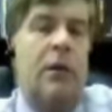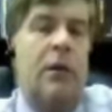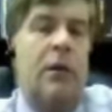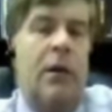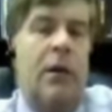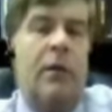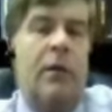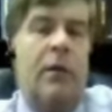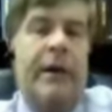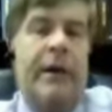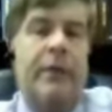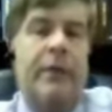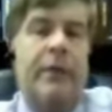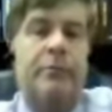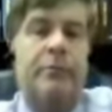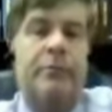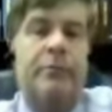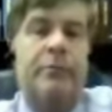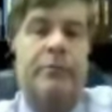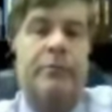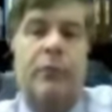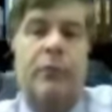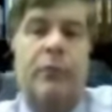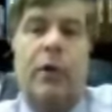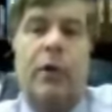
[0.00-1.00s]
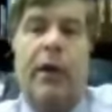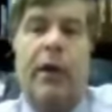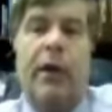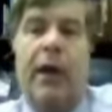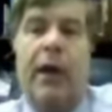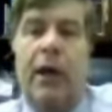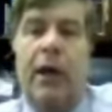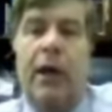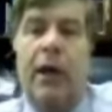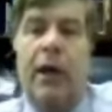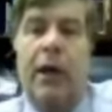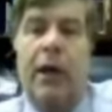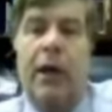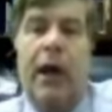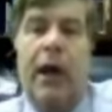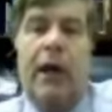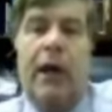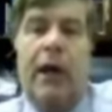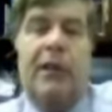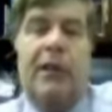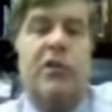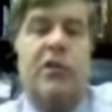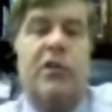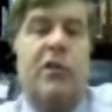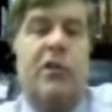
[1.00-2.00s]
All right. Okay.
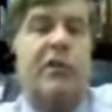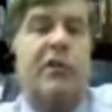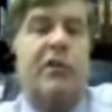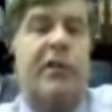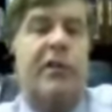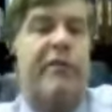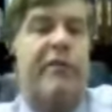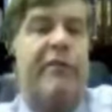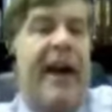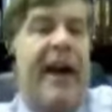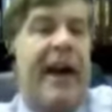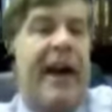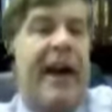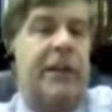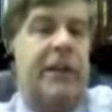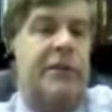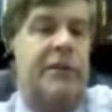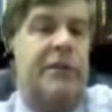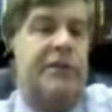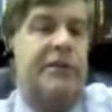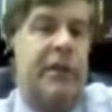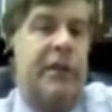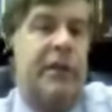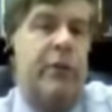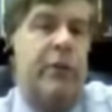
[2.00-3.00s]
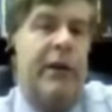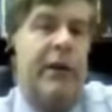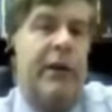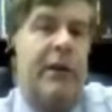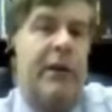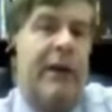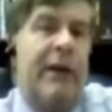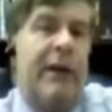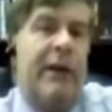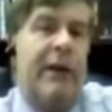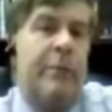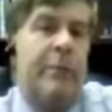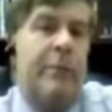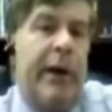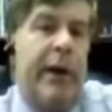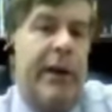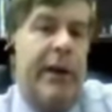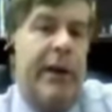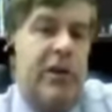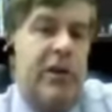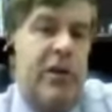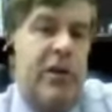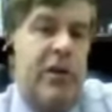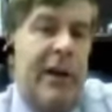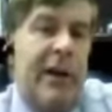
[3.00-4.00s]
There's also the fact of that when you have a
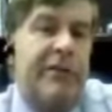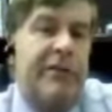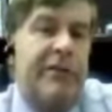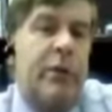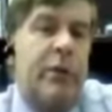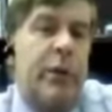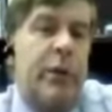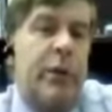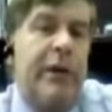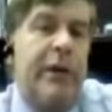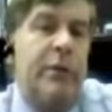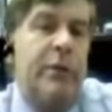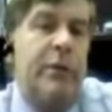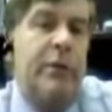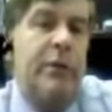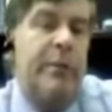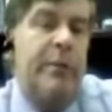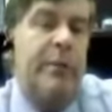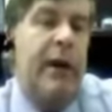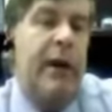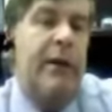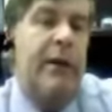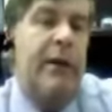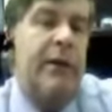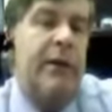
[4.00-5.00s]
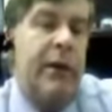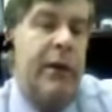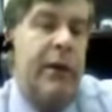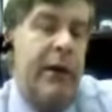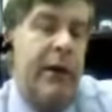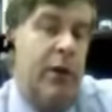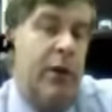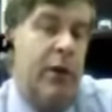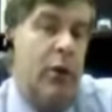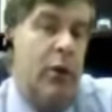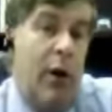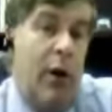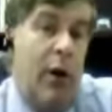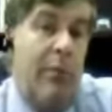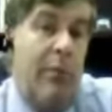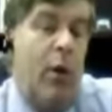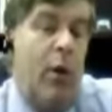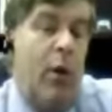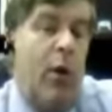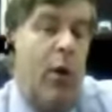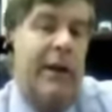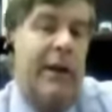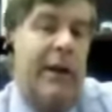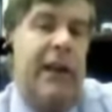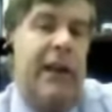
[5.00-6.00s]
bridge, you have three or
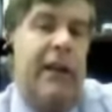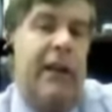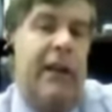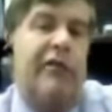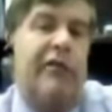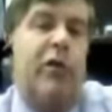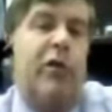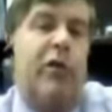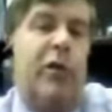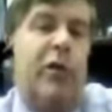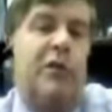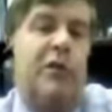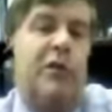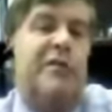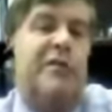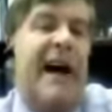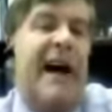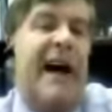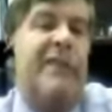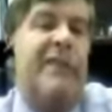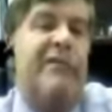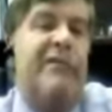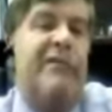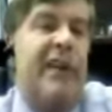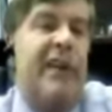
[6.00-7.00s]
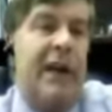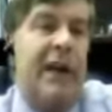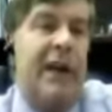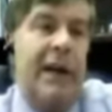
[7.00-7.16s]
more teeth, 4 to 5,